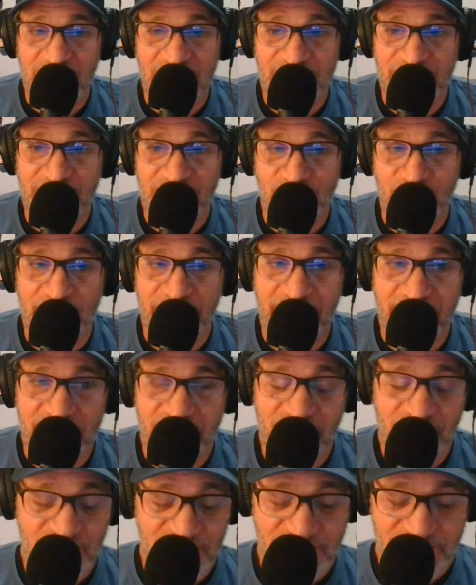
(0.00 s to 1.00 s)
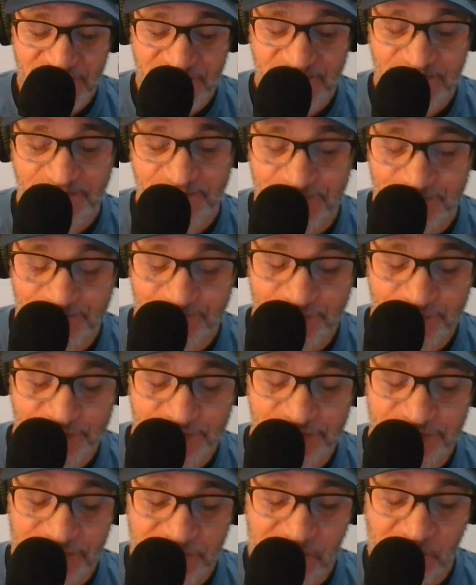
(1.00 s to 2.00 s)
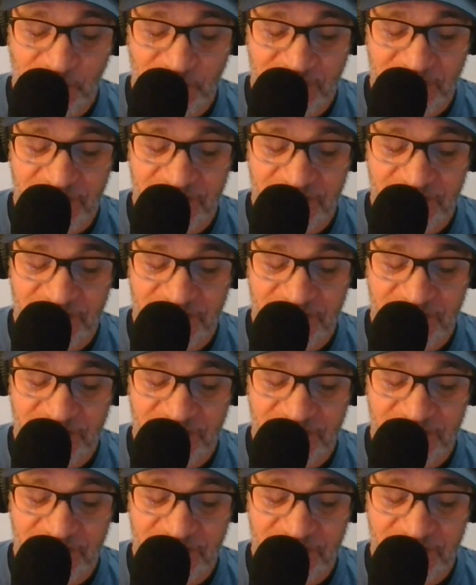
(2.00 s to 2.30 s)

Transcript: spent 25 years doing their